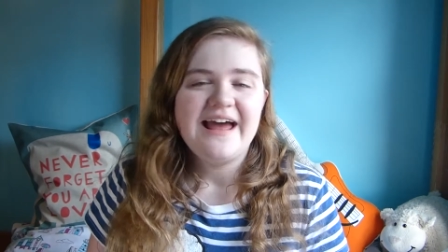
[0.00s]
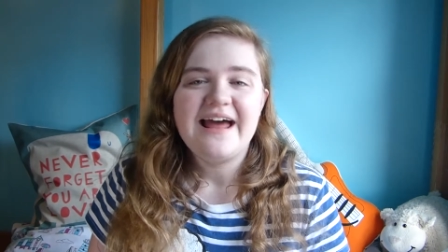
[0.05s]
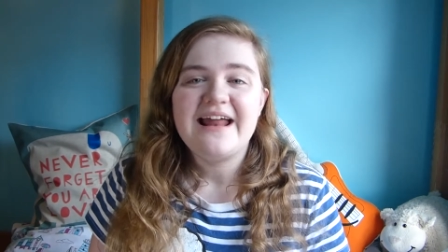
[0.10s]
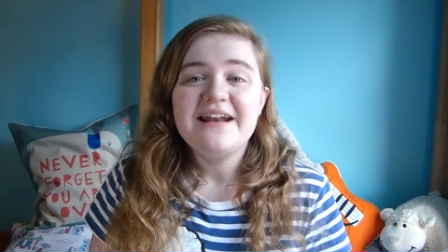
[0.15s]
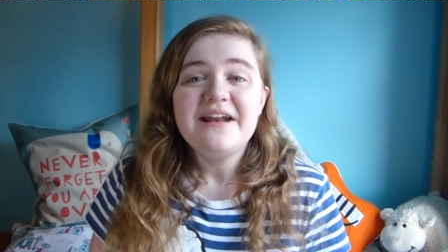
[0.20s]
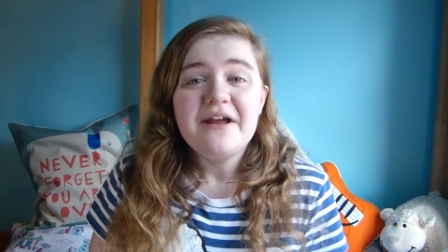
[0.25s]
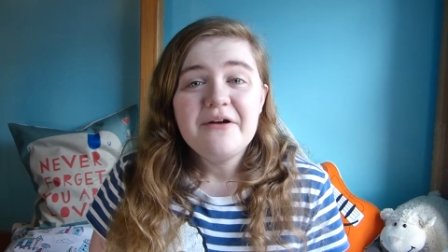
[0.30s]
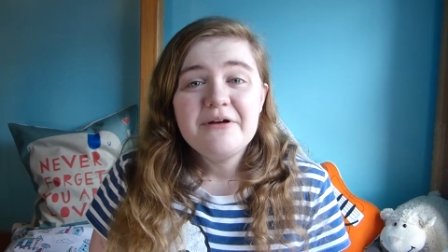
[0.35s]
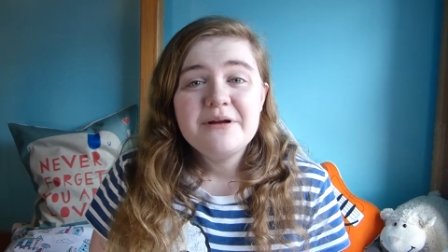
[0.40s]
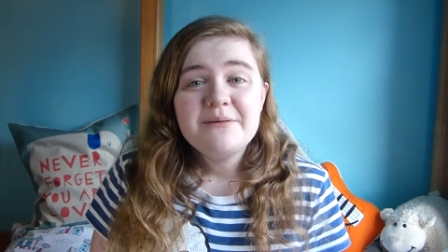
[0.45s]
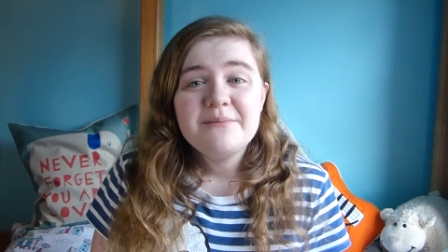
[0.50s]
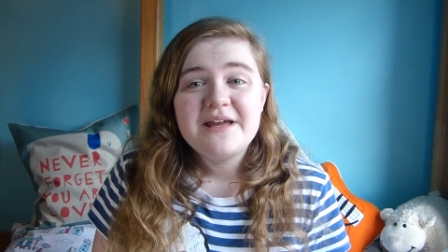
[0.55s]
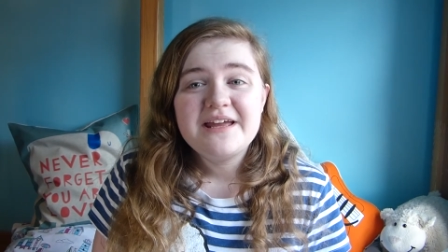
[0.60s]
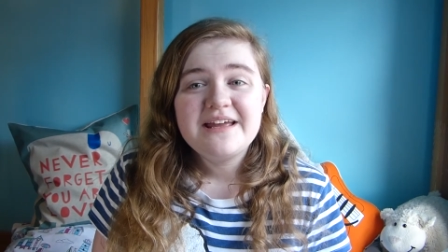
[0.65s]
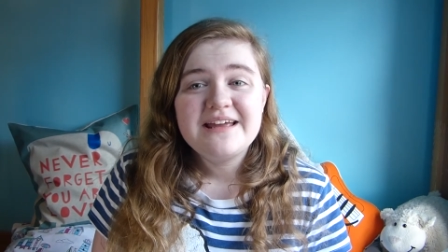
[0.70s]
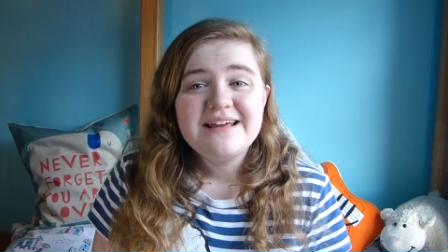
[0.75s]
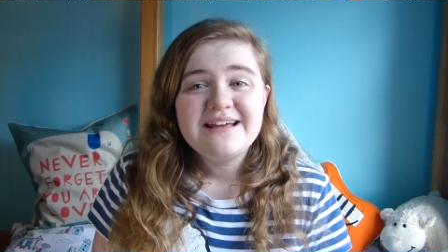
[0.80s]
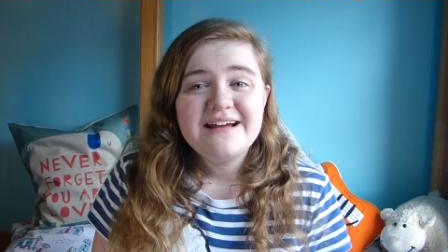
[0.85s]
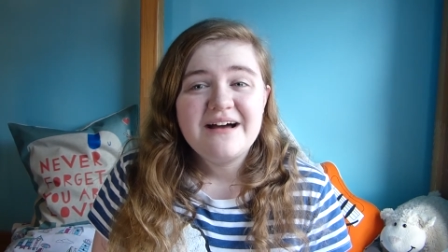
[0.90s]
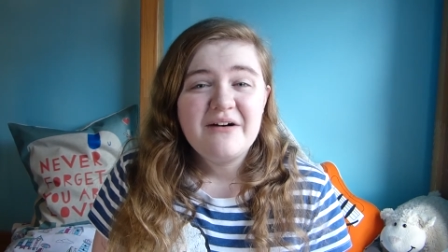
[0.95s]
And knowing
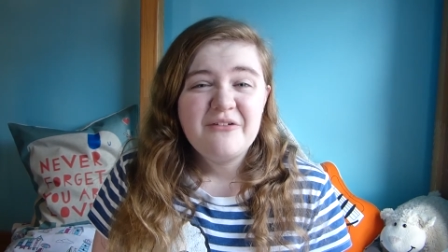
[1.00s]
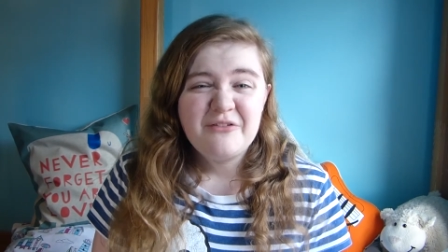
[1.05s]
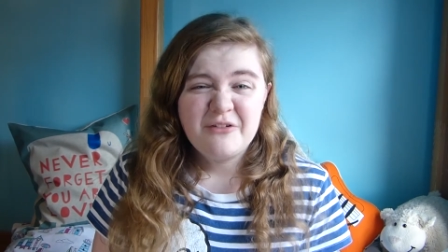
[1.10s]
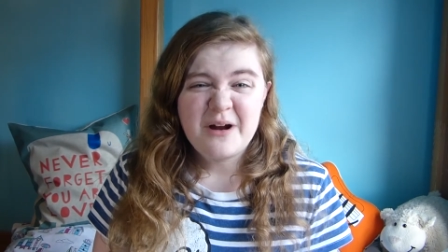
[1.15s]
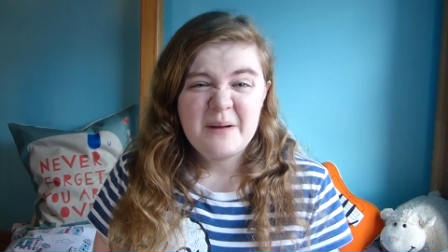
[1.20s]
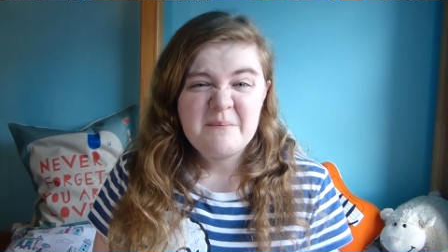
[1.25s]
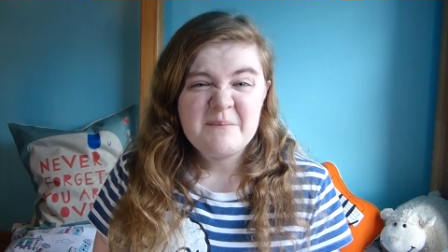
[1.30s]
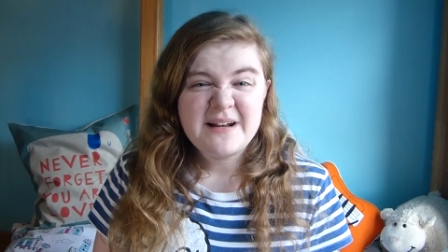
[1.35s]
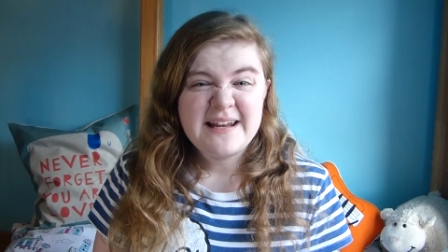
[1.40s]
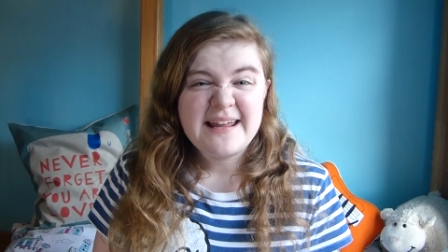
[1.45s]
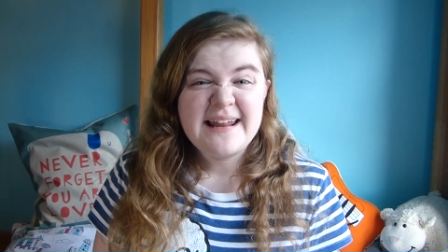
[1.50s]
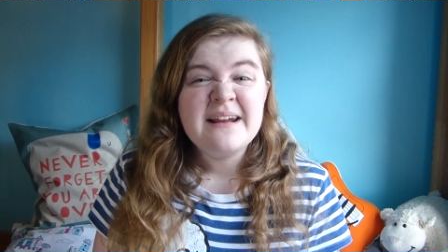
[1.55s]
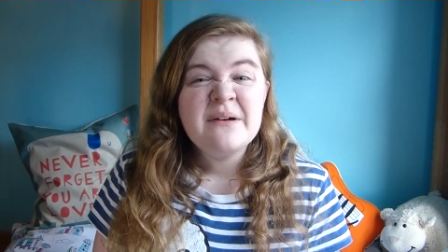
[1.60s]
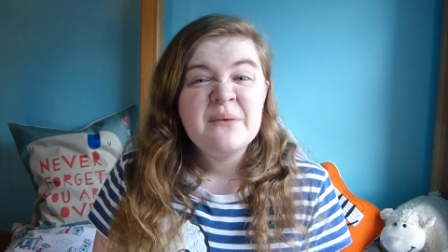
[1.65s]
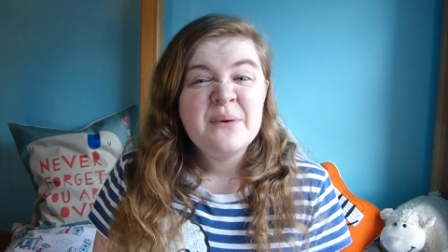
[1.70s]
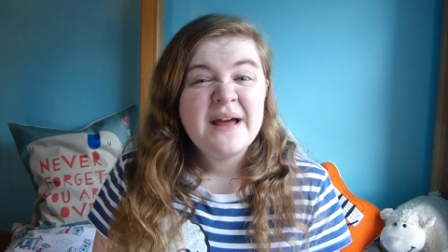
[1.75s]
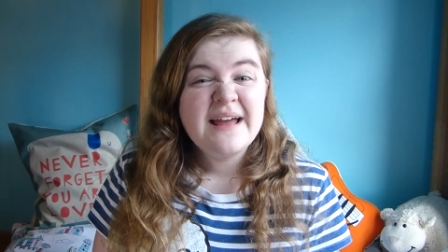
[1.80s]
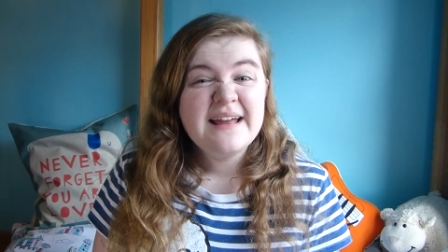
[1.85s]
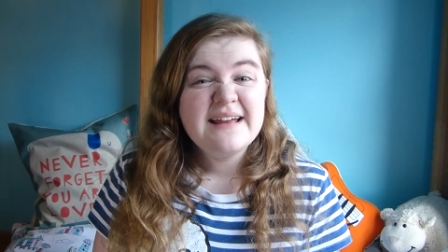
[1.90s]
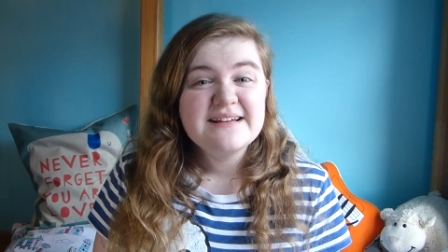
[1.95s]
me, I'll ramble
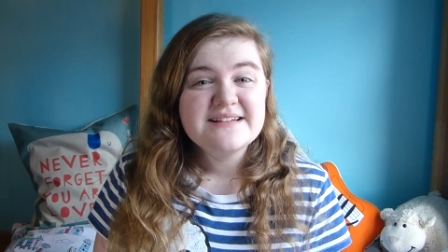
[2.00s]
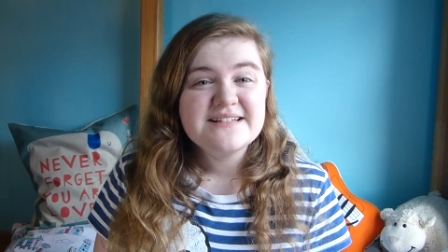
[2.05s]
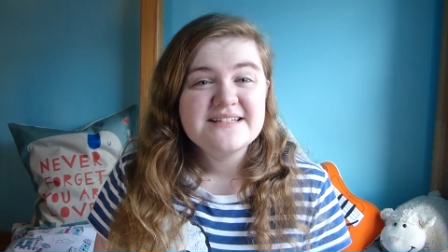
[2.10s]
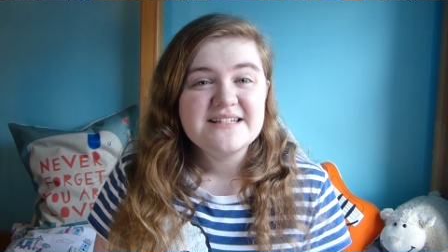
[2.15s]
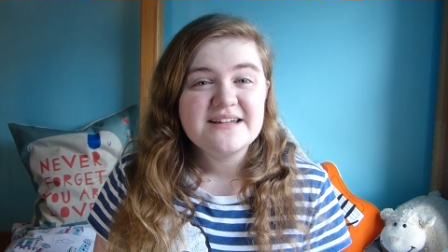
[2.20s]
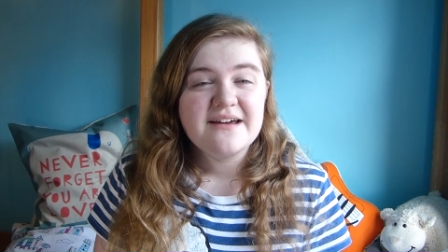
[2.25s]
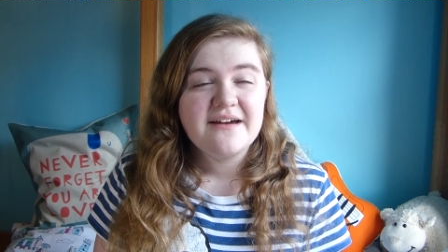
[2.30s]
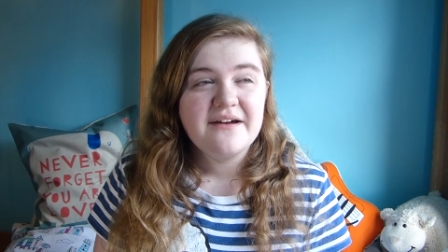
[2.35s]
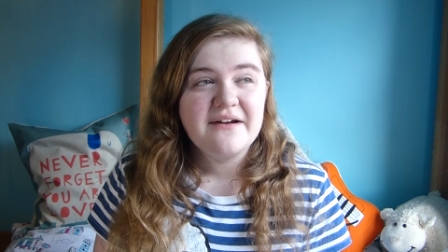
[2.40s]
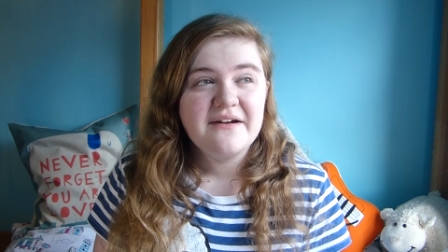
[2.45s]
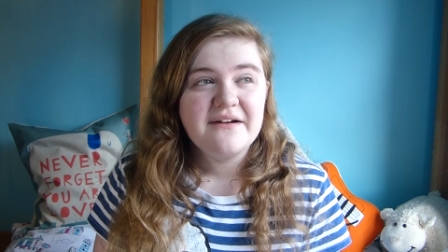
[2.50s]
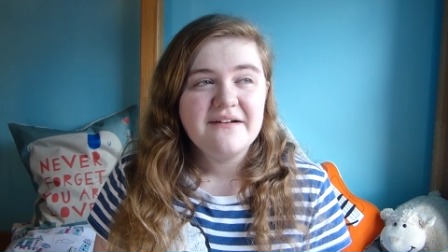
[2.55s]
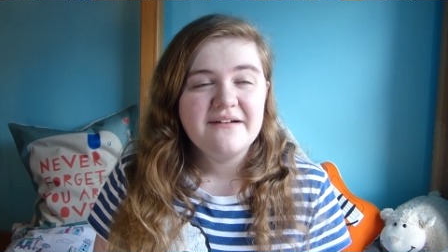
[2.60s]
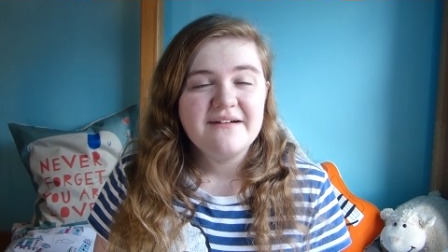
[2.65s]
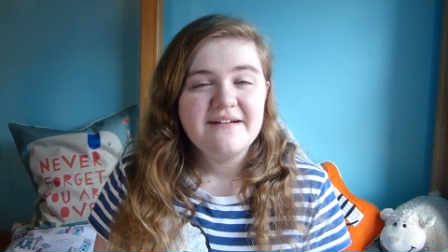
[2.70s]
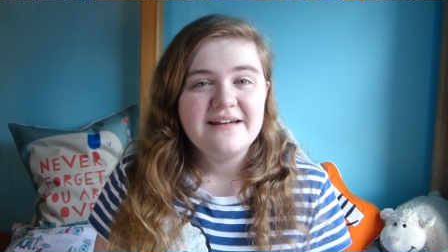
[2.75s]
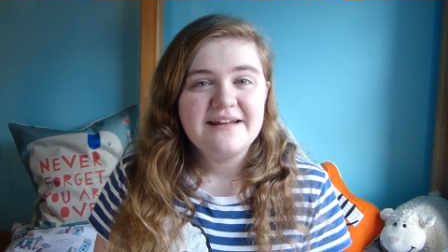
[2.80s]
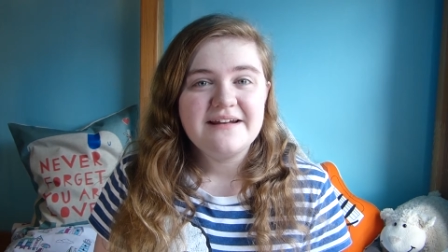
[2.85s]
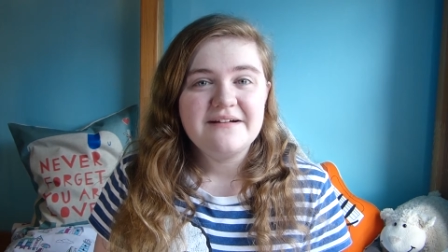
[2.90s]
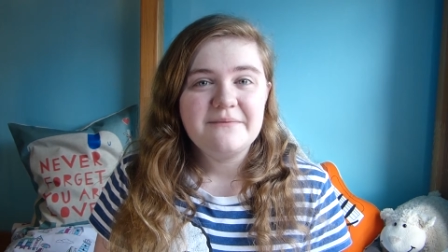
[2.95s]
anyway, so
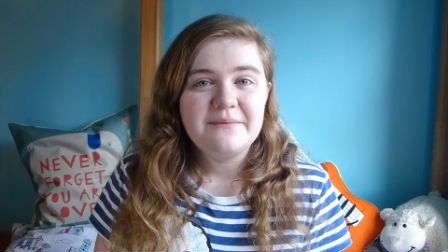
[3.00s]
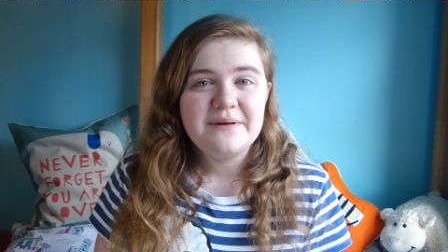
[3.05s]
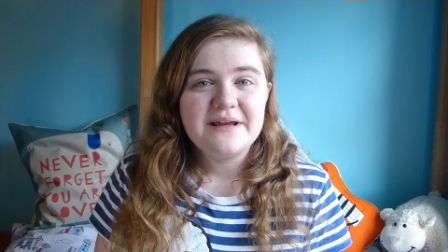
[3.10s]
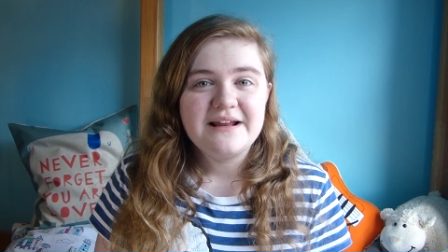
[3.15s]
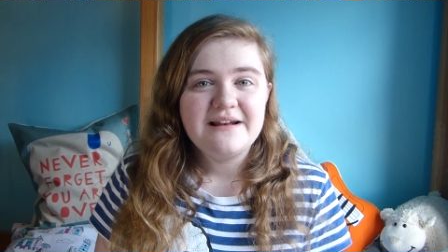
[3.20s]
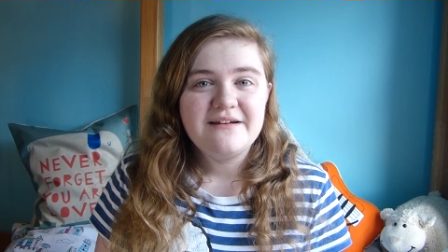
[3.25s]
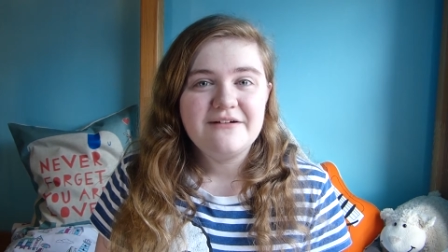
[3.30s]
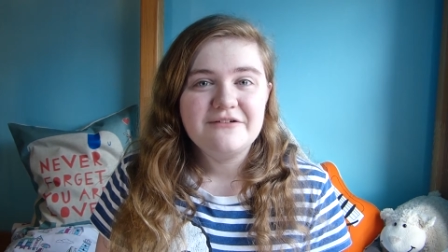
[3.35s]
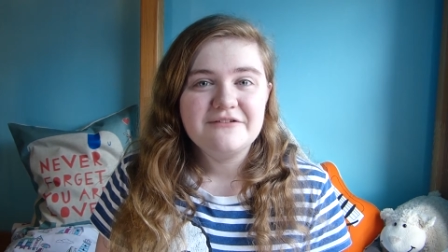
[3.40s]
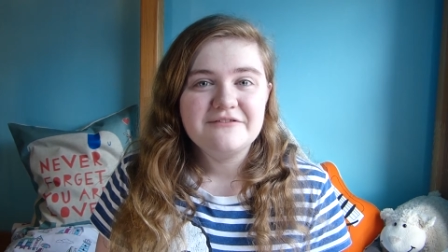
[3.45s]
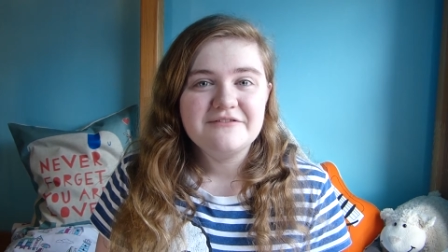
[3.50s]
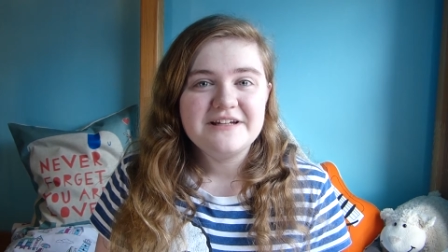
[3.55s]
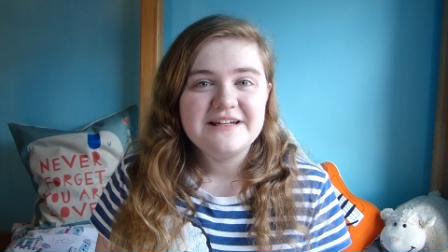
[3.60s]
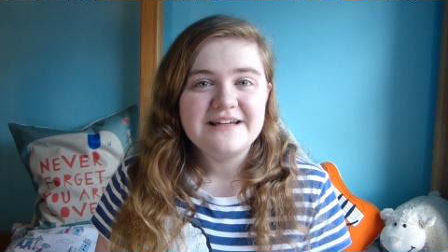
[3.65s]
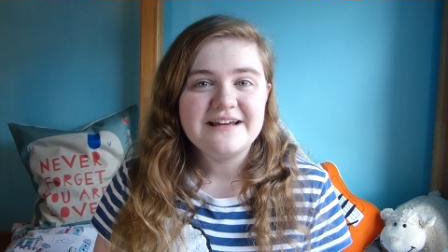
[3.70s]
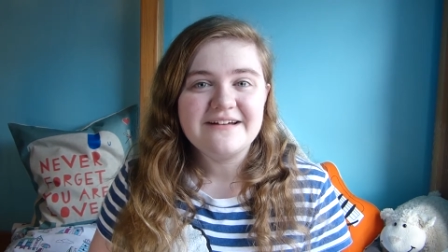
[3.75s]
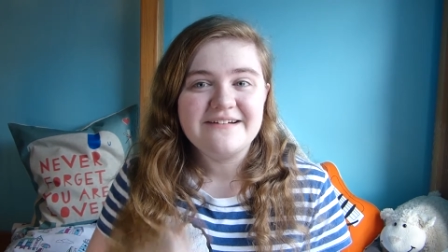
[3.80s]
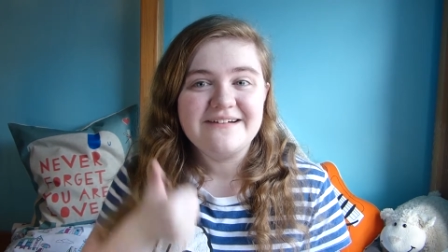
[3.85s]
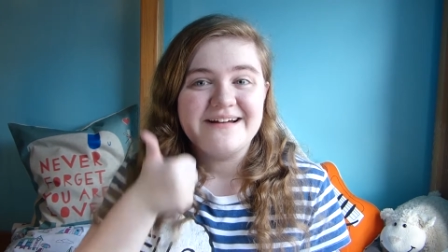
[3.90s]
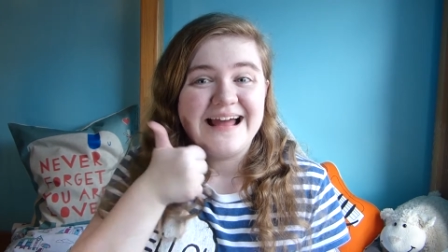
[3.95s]
it'll be a long
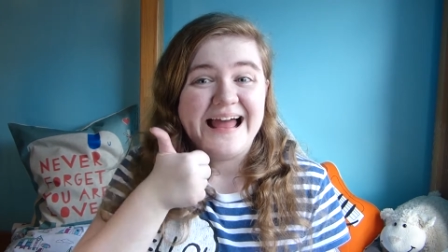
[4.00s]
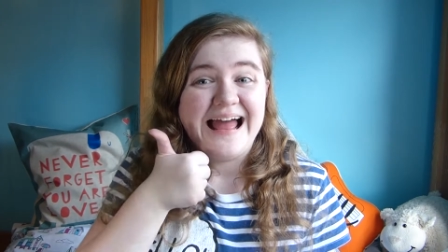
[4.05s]
video.